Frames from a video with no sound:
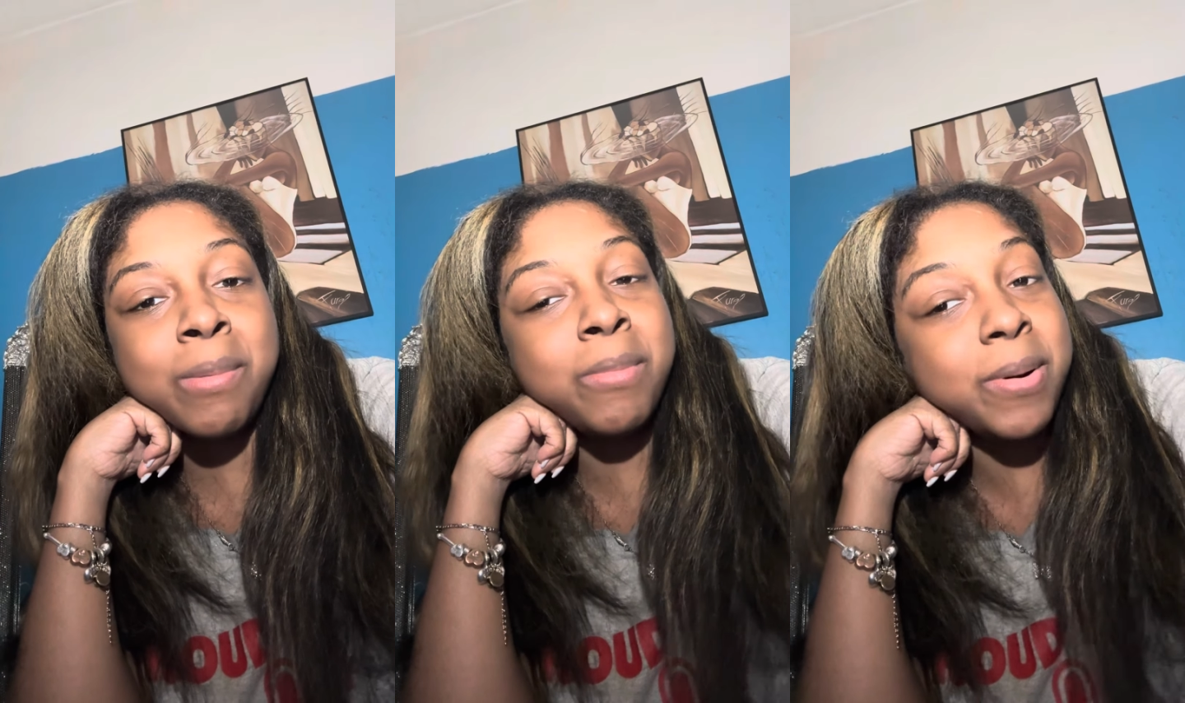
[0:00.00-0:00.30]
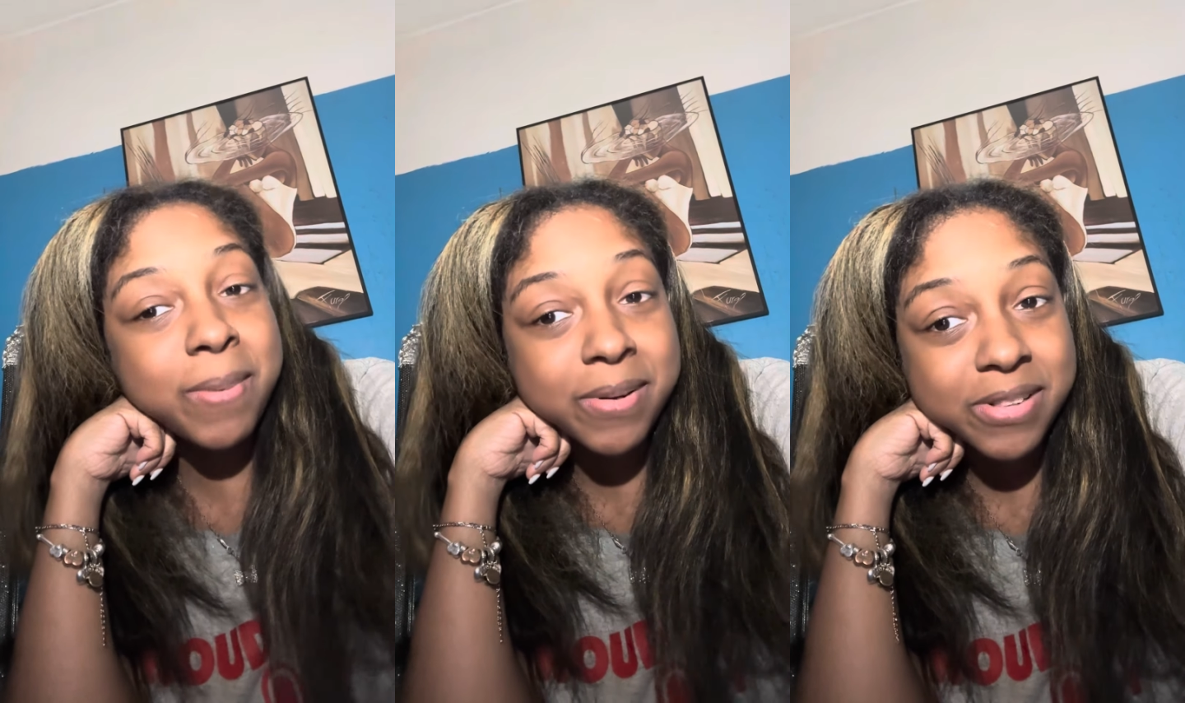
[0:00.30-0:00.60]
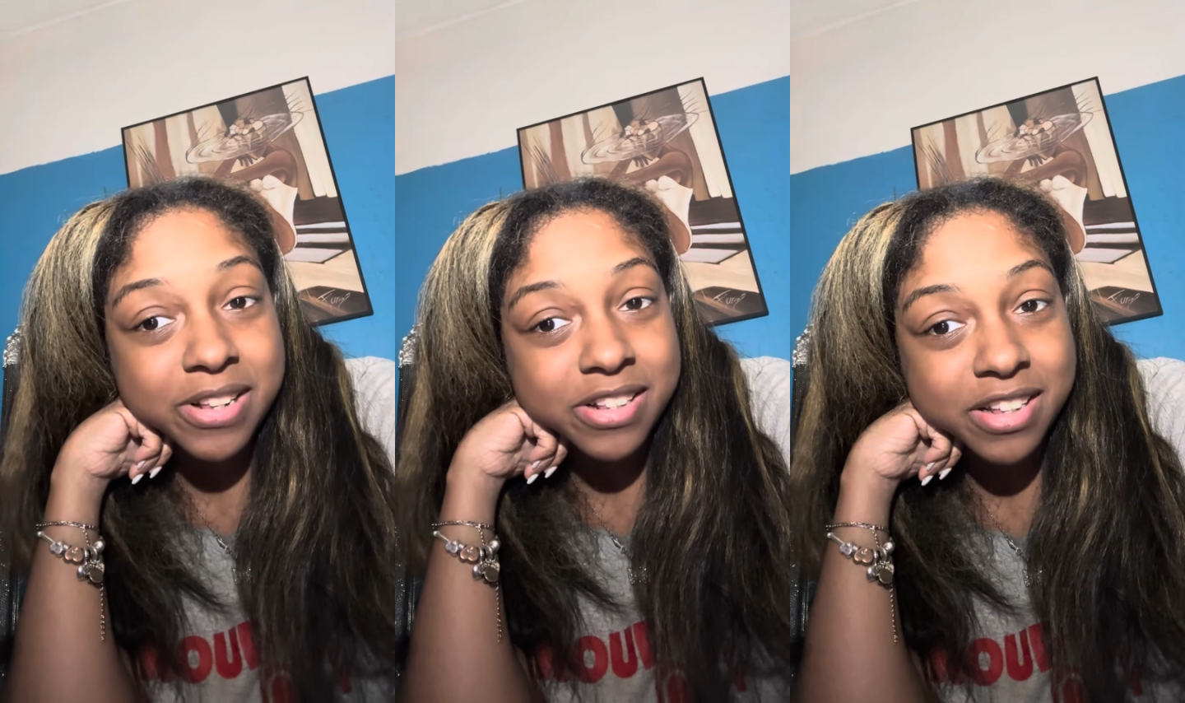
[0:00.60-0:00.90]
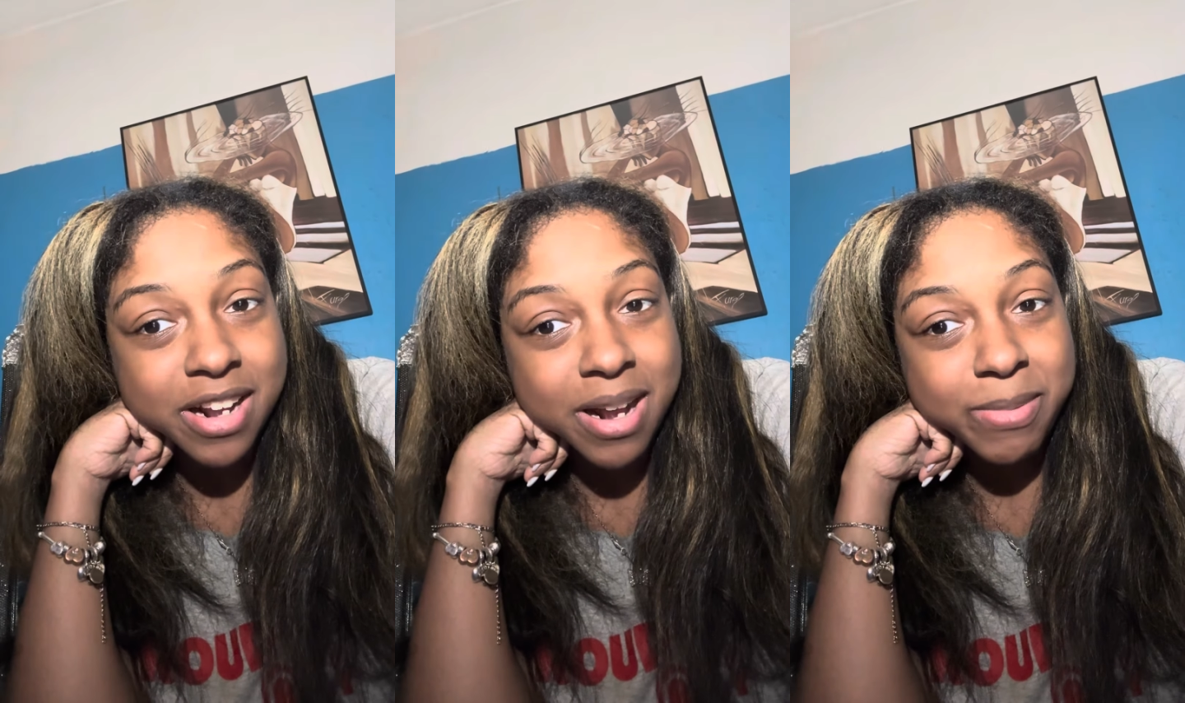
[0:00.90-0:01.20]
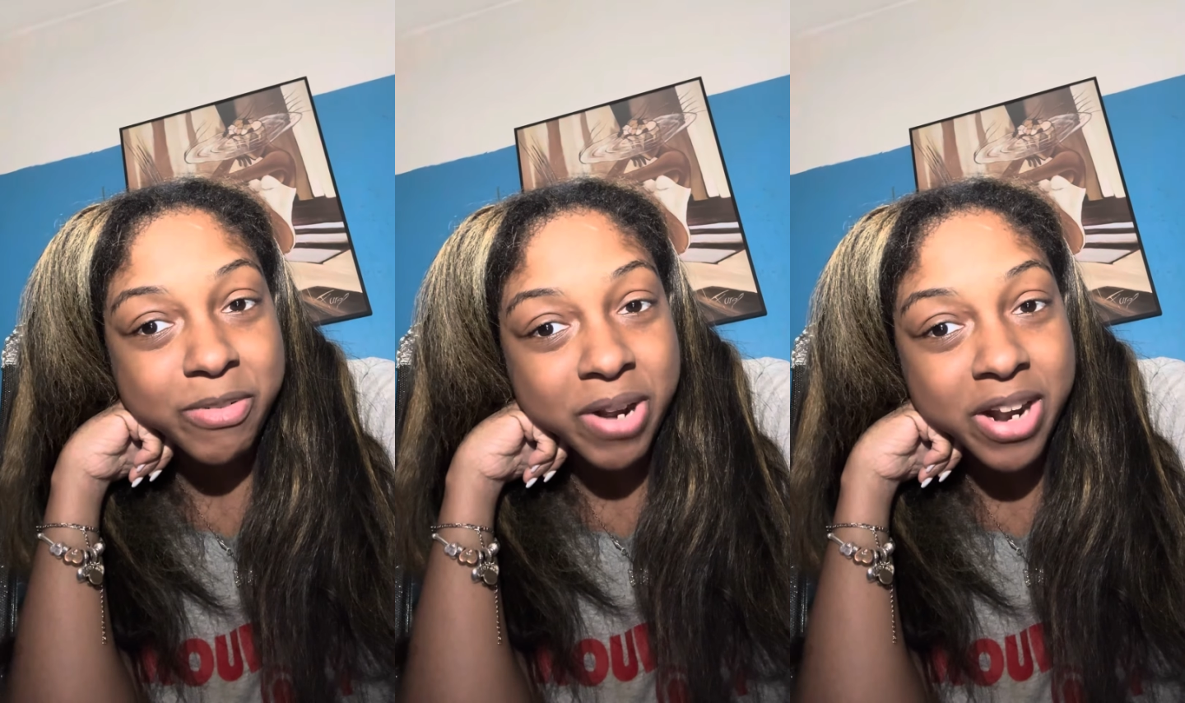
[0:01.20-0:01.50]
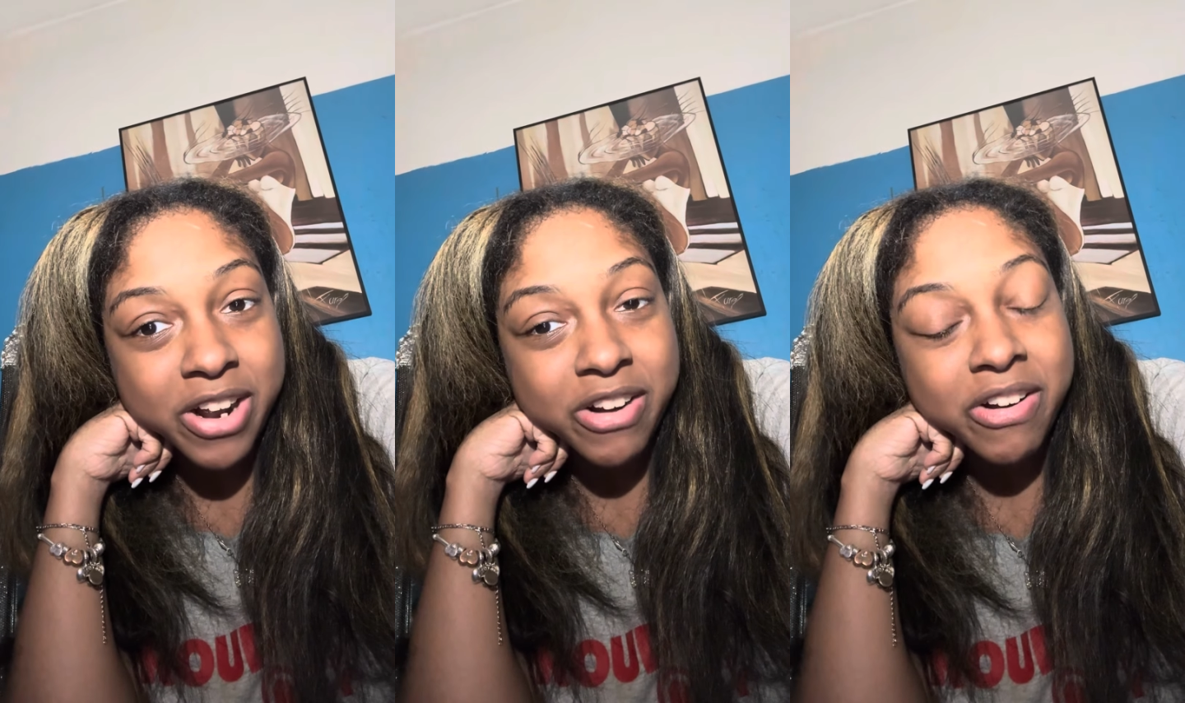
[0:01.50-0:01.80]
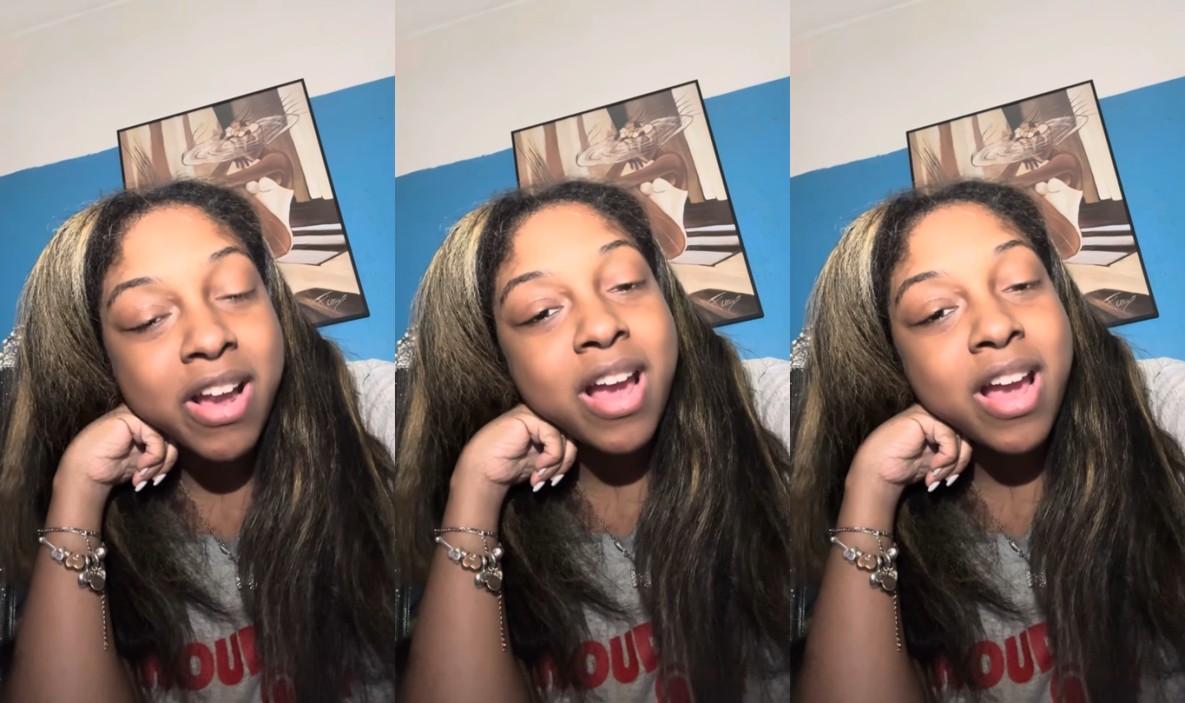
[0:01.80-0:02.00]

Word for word: more birthdays to come around.